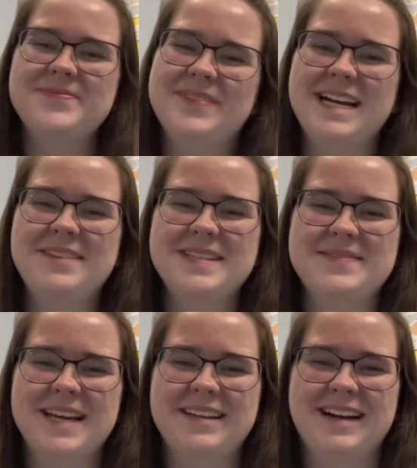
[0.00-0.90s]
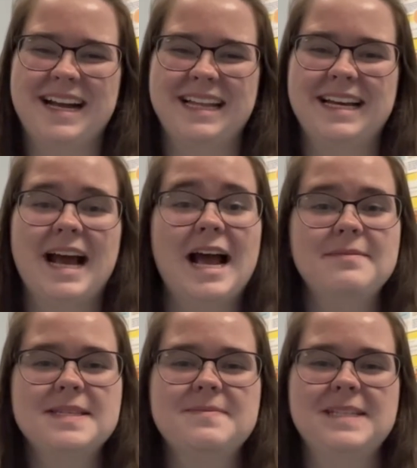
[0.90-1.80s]
My name is Megan Riley.
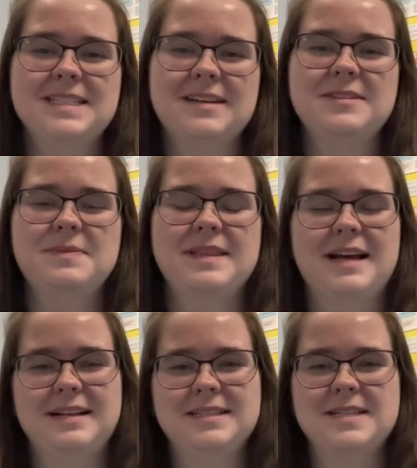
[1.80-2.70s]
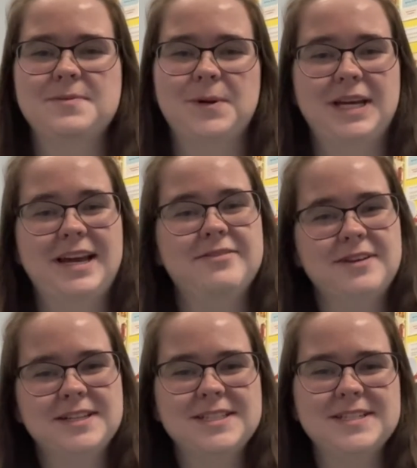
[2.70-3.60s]
I'm a speech-language pathologist working at
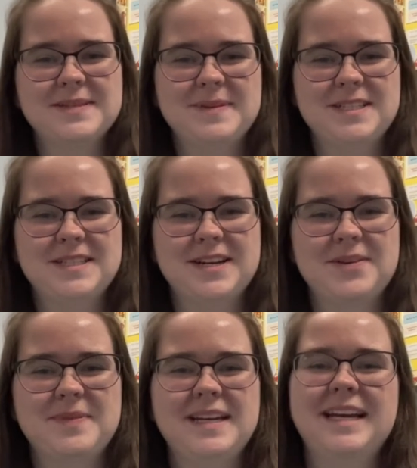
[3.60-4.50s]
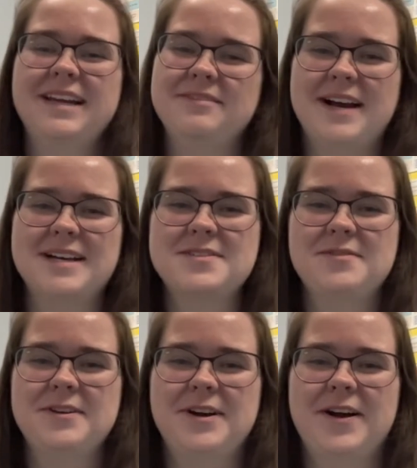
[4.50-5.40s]
Functional Speech Therapy in Fox
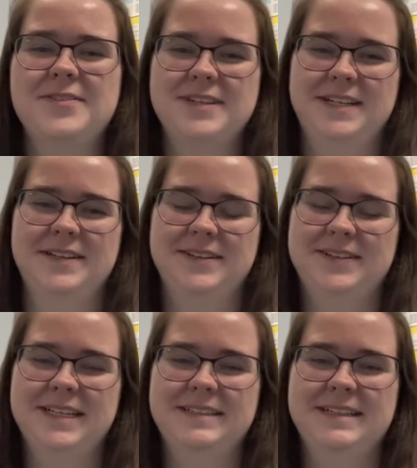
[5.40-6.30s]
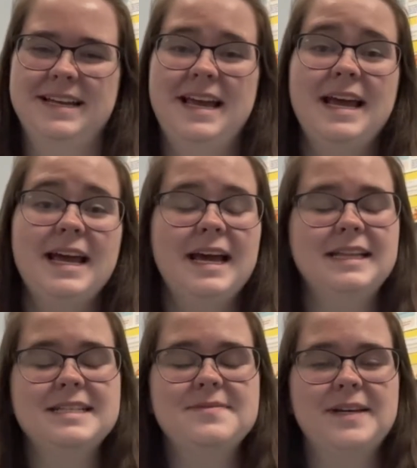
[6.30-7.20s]
River Grove in Illinois. In
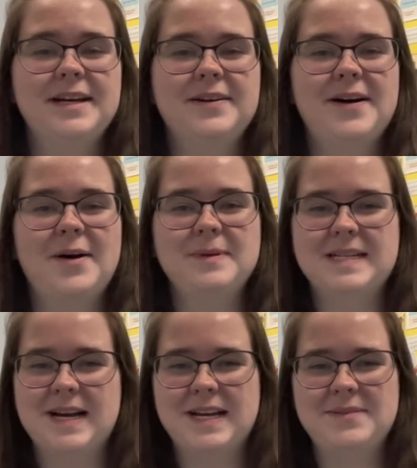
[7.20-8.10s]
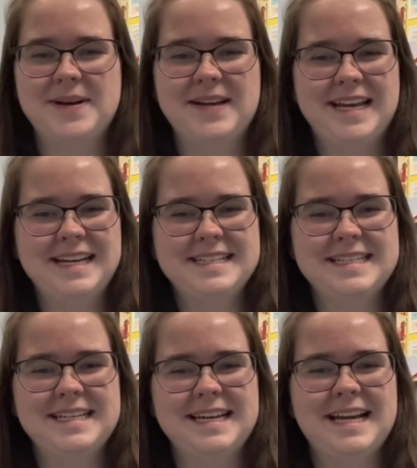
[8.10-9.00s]
this video, I'll be talking about
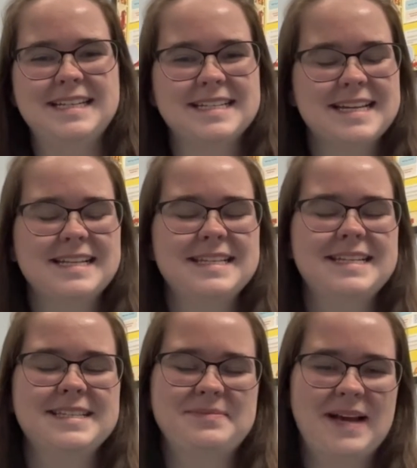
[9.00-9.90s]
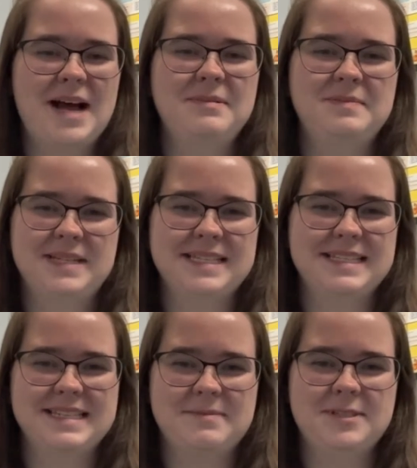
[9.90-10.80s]
AAC and discussing some common
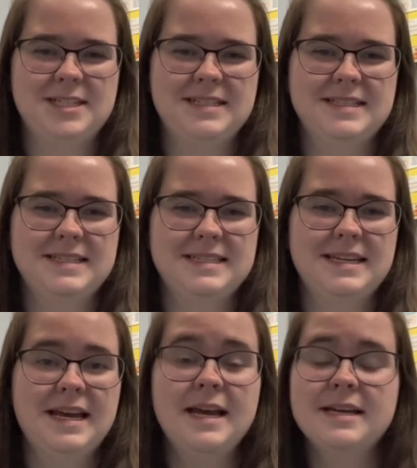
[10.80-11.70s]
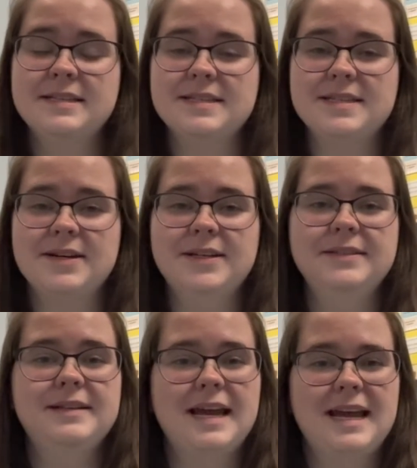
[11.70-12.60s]
misconceptions. To start,
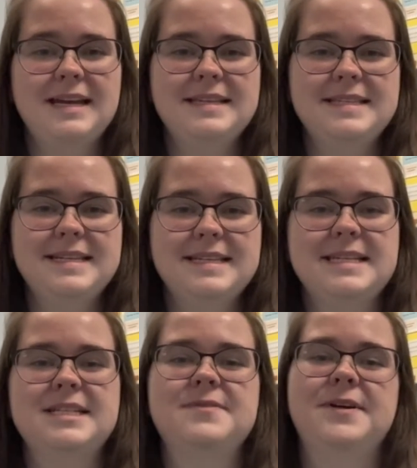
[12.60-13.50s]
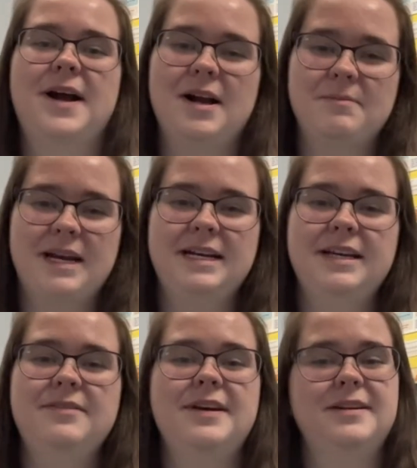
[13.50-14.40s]
AAC stands for
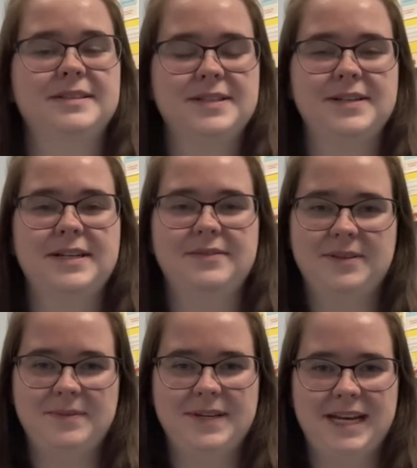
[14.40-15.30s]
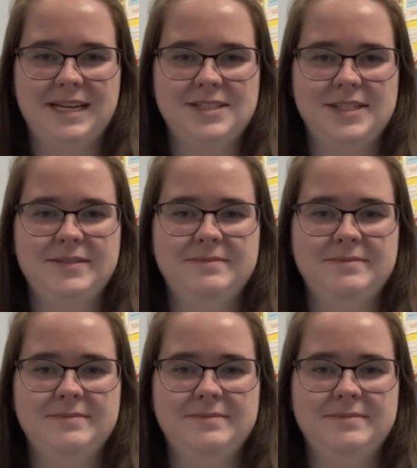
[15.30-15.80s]
Augmentative and Alternative Communication.